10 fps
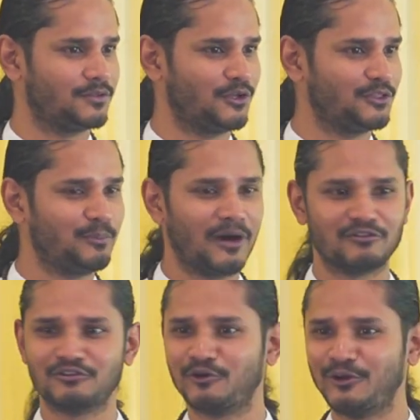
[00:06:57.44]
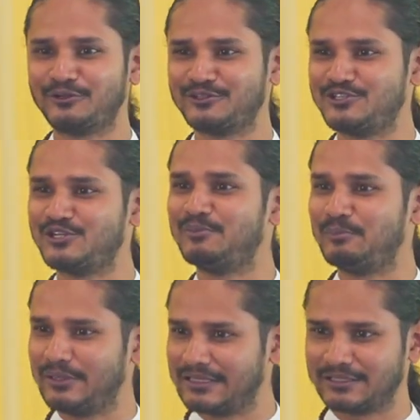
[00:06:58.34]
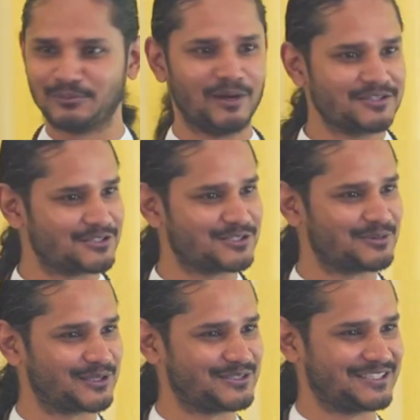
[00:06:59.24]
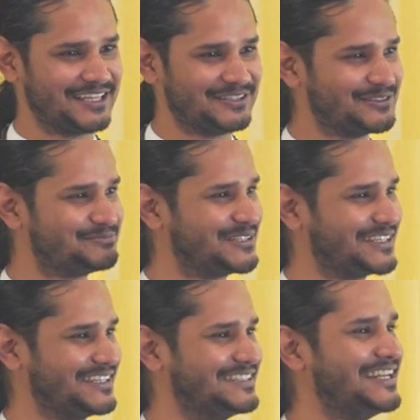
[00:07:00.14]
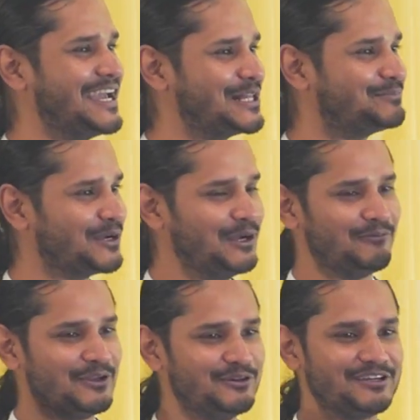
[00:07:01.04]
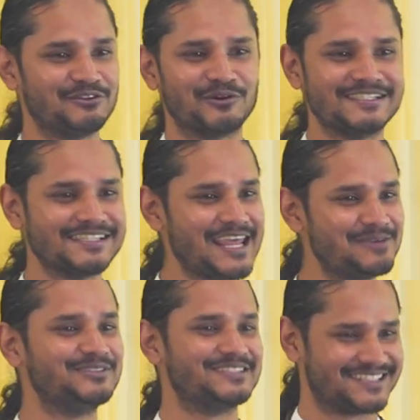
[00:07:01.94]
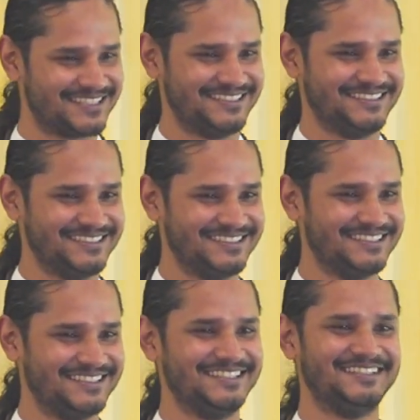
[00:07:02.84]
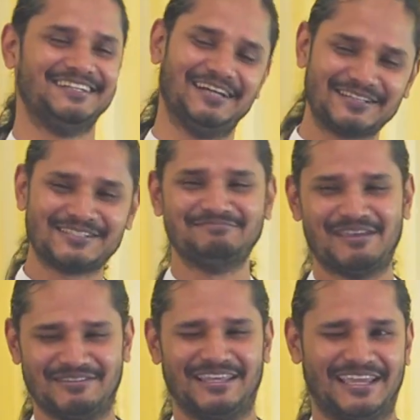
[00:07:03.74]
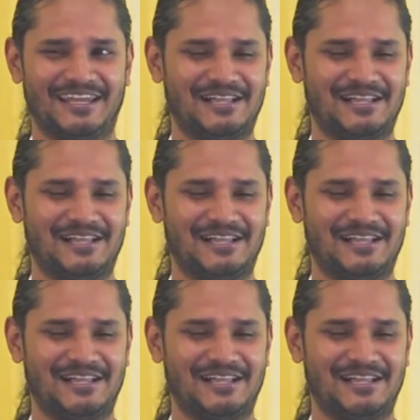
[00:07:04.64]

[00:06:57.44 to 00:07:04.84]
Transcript: Not the power of going to the gym and building the muscles, because they don't particularly help when you have noisy neighbors. Except maybe they can